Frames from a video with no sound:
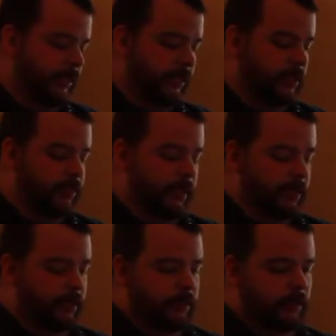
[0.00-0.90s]
on these
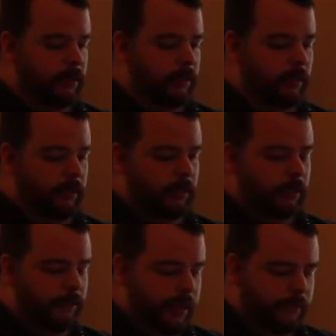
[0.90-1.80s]
spacers,
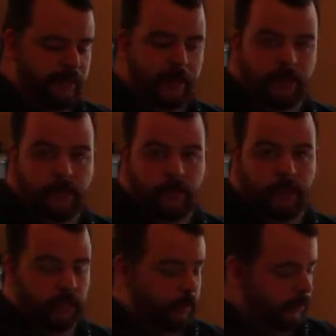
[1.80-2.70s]
the bottom of that U
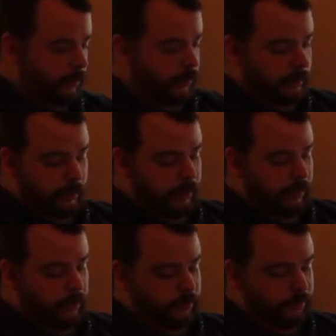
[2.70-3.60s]
channel, and
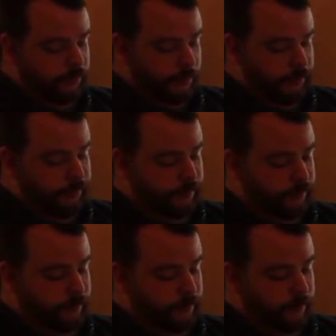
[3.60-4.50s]
then your
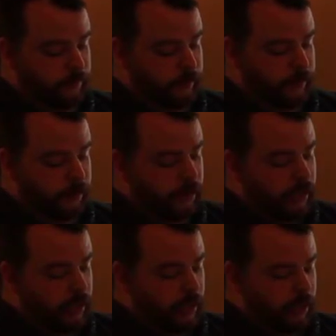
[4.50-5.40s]
bolt will go through here.
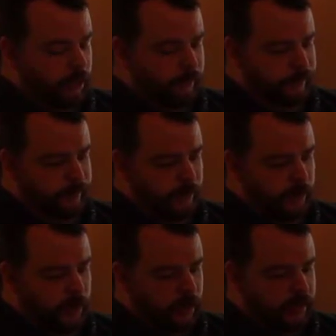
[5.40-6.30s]

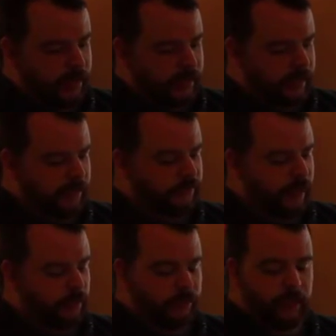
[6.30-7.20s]
Our DXF I
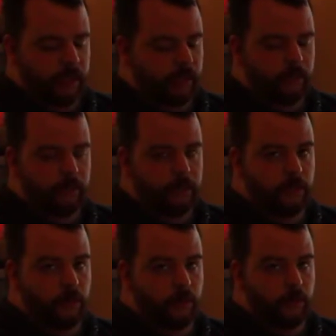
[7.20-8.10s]
don't think includes a
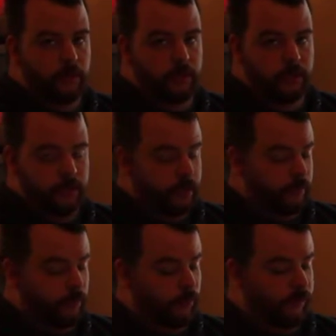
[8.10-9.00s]
hole, so you can
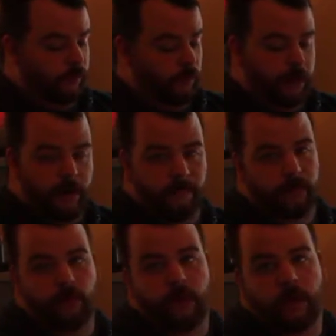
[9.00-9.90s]
move it wherever
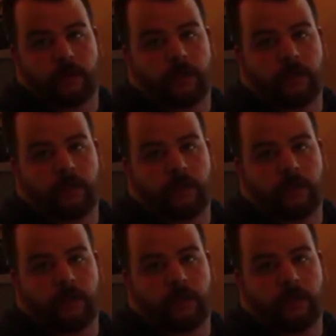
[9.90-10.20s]
you want.